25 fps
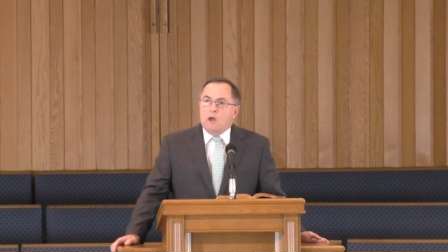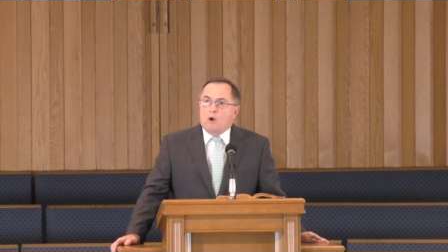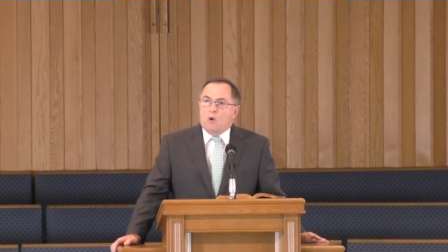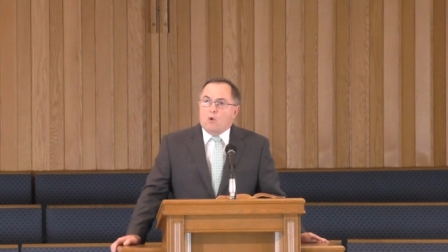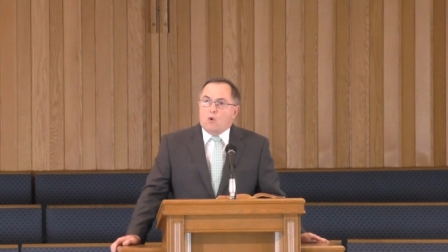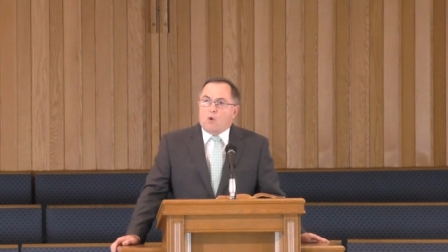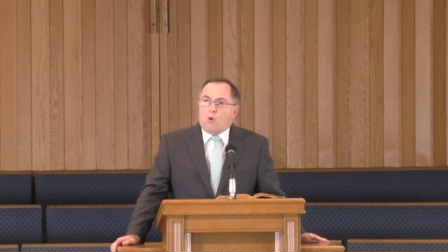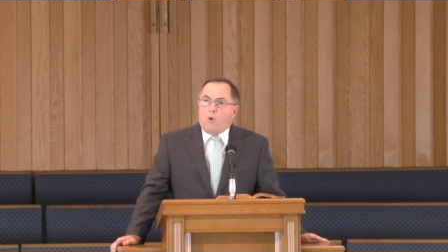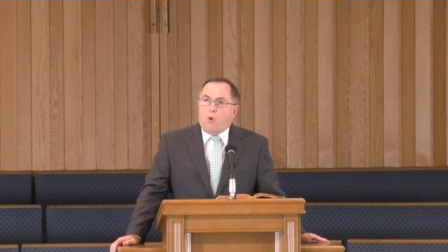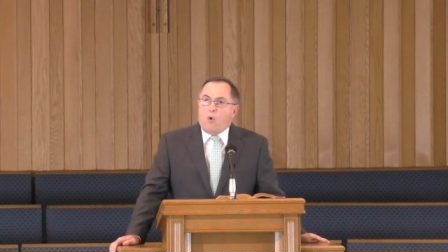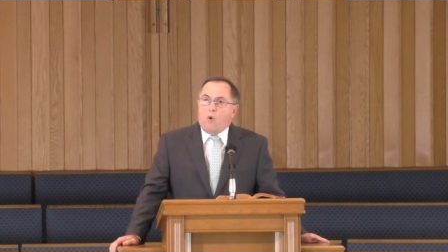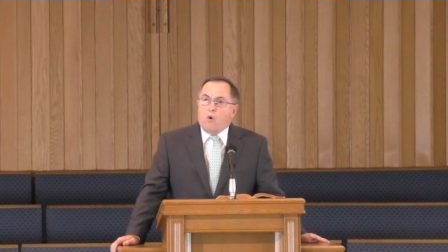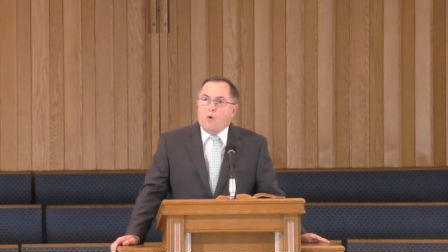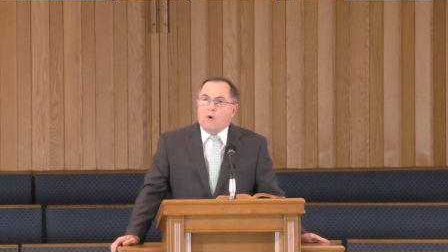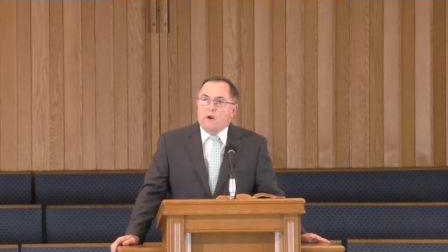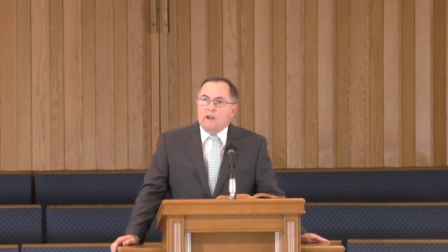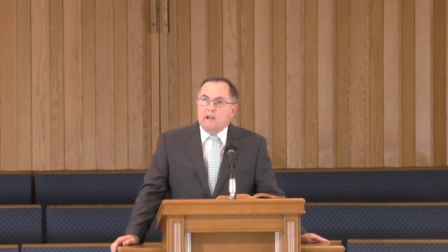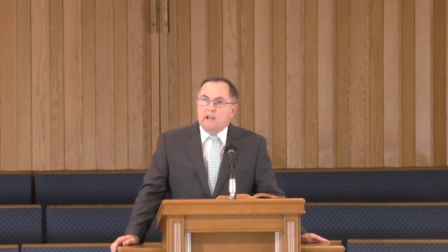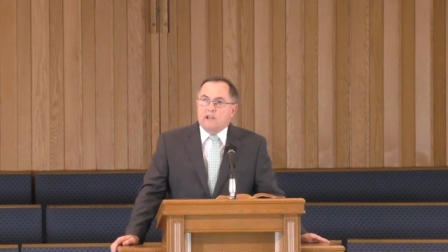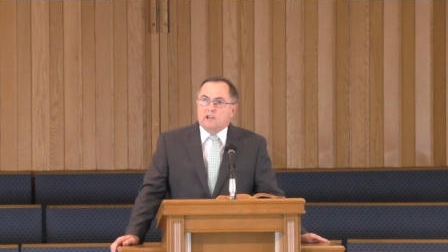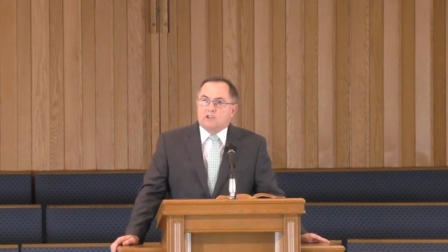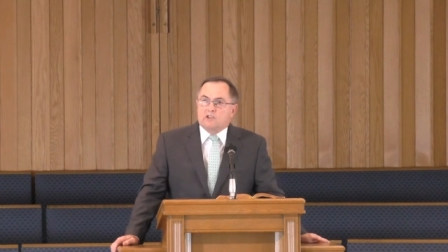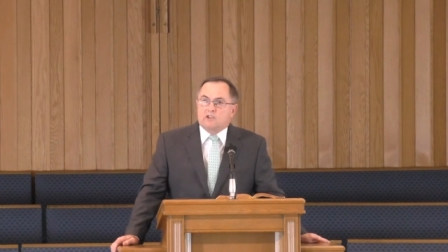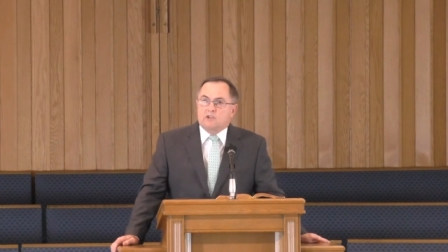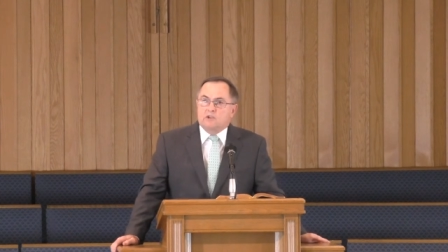core
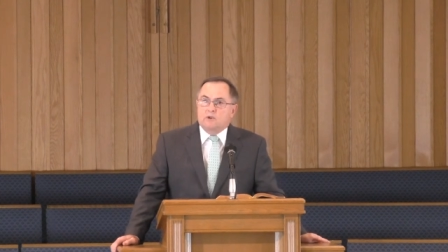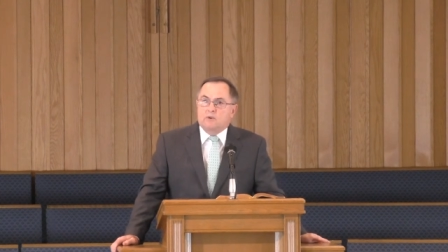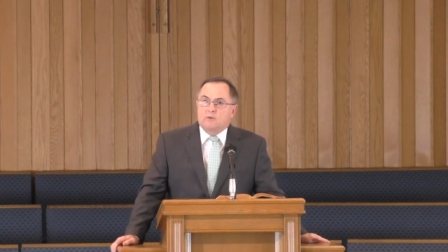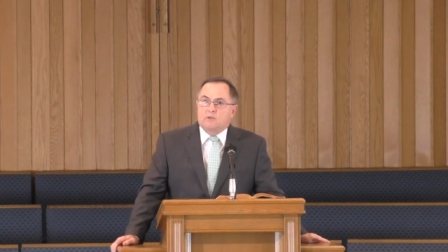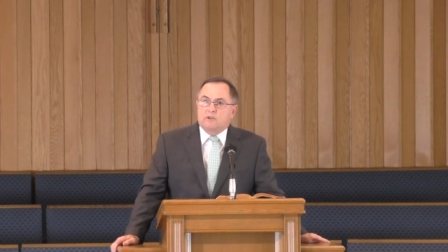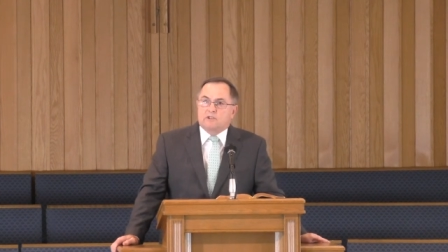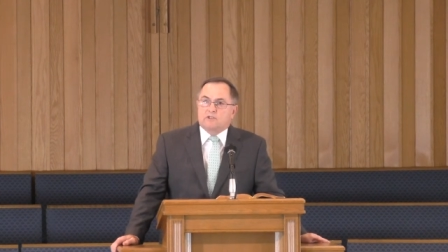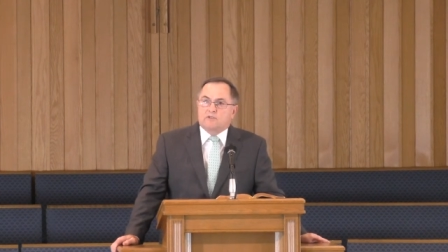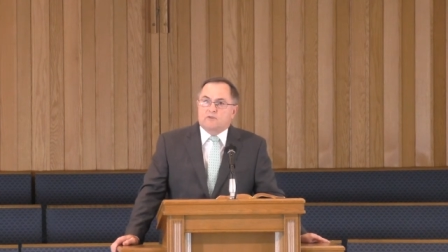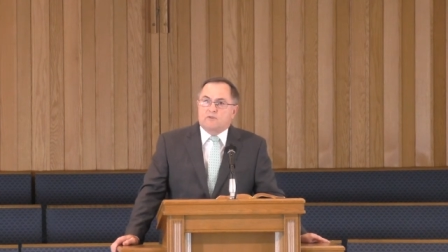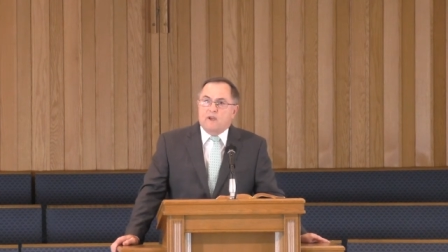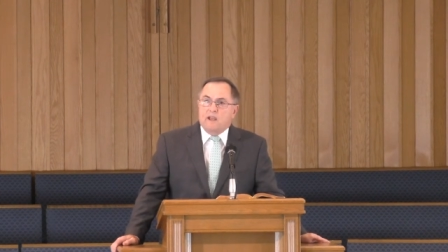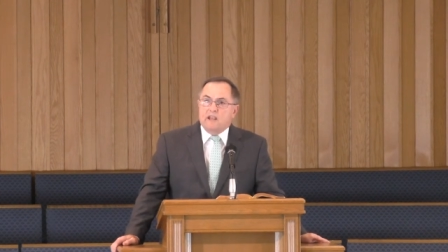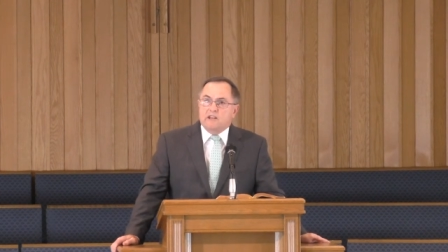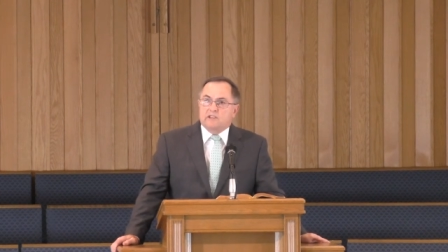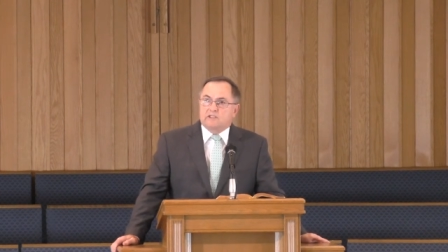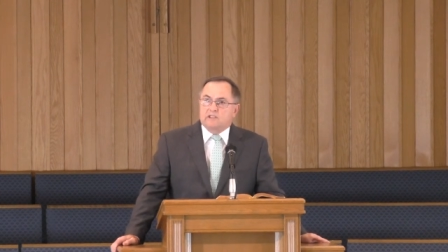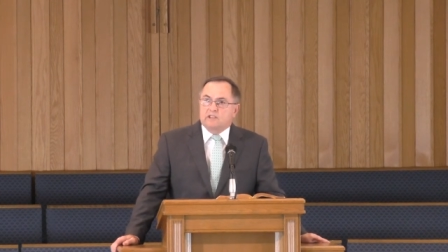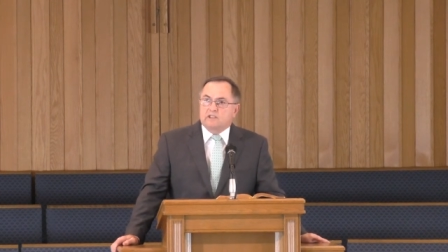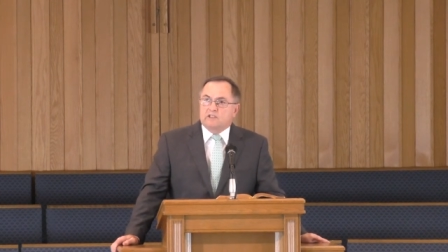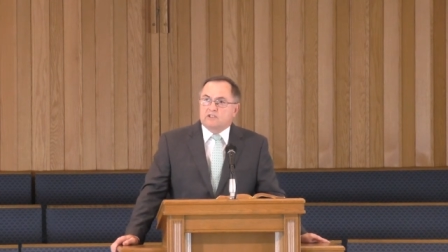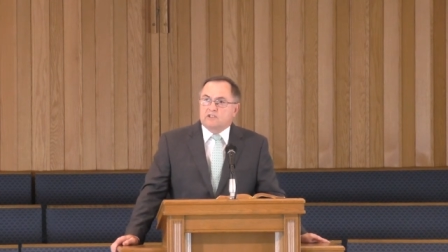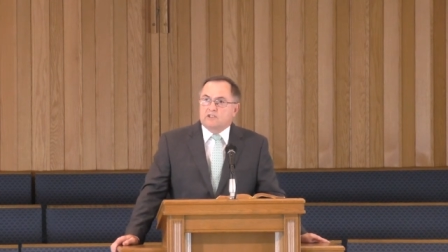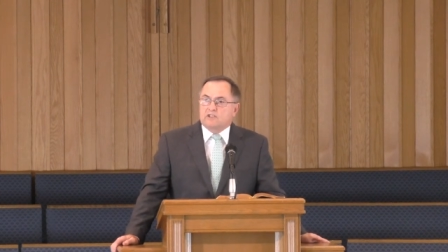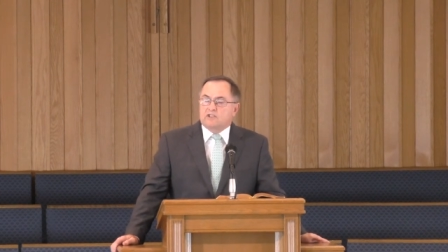issue that's
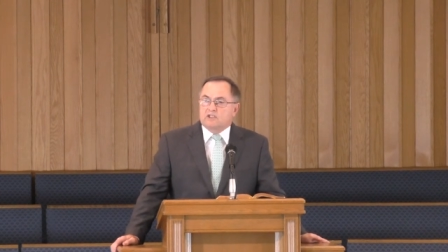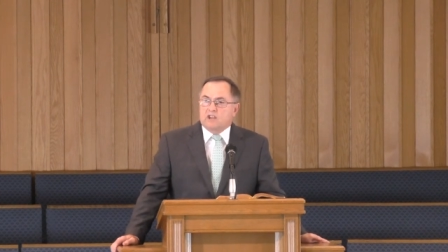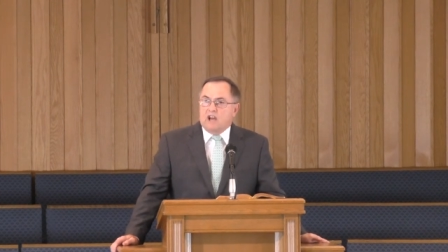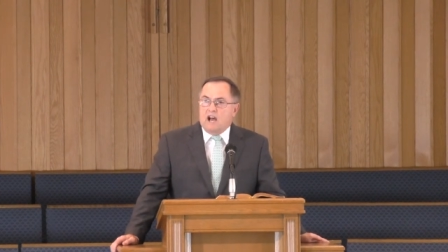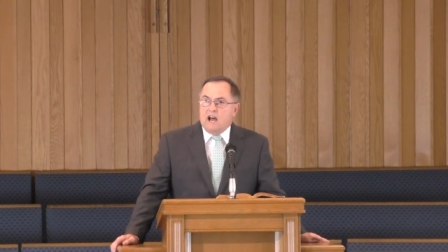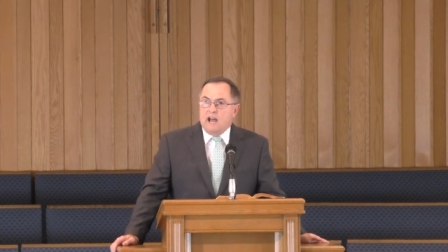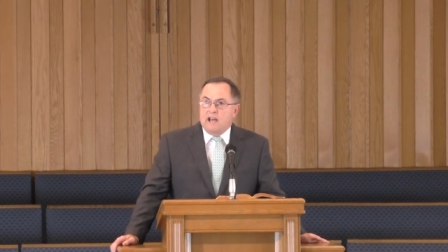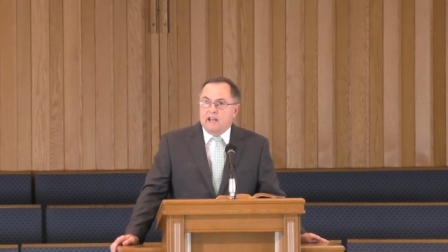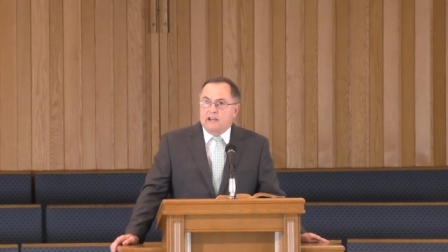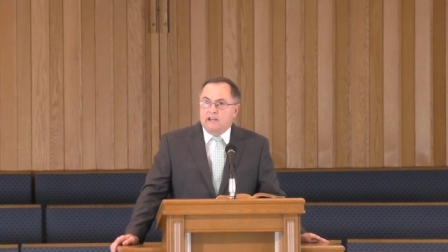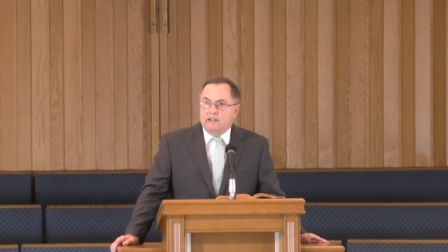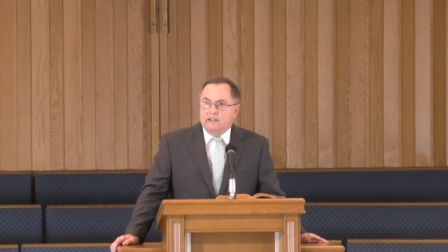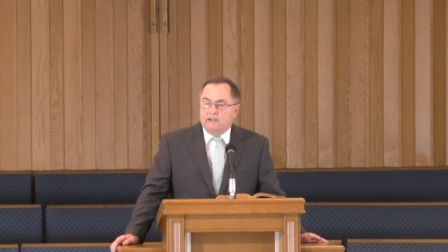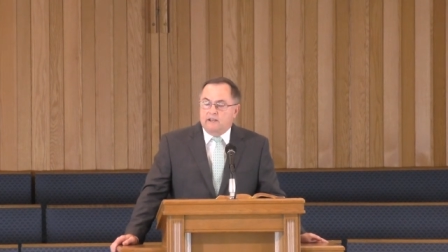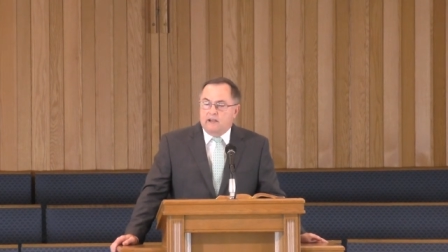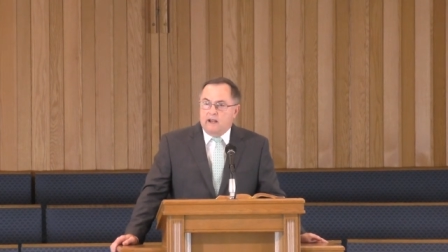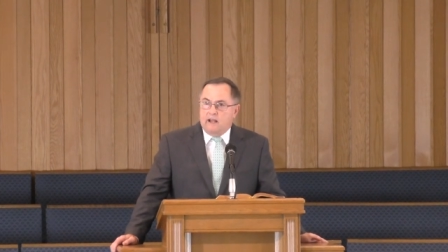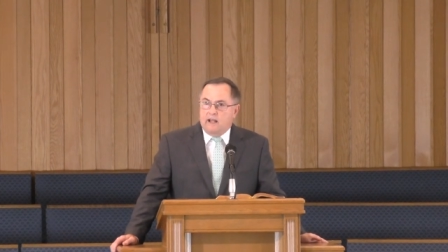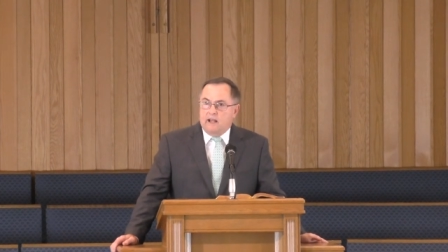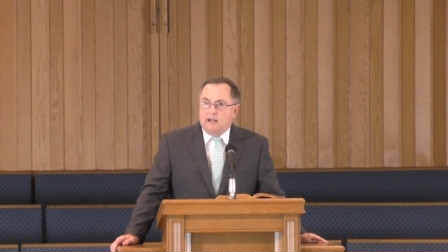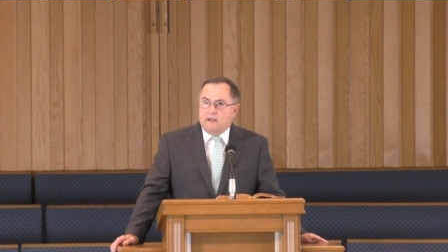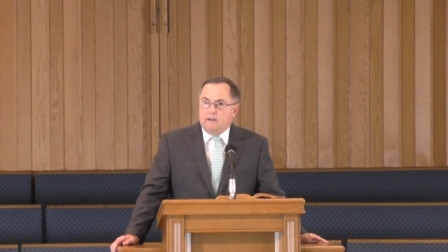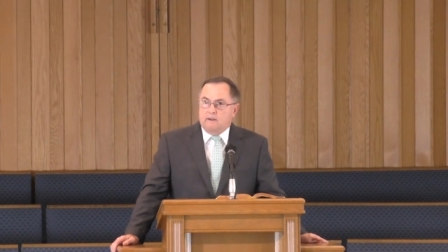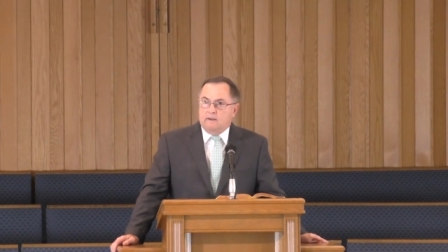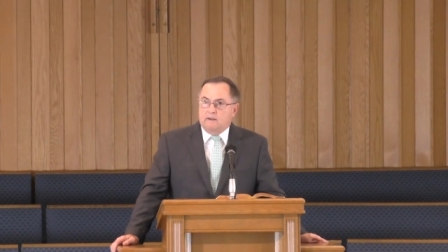facing society
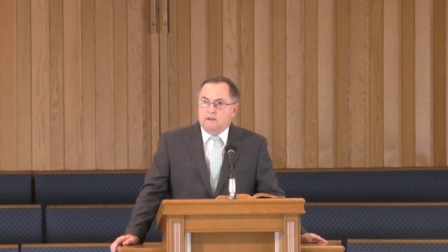today.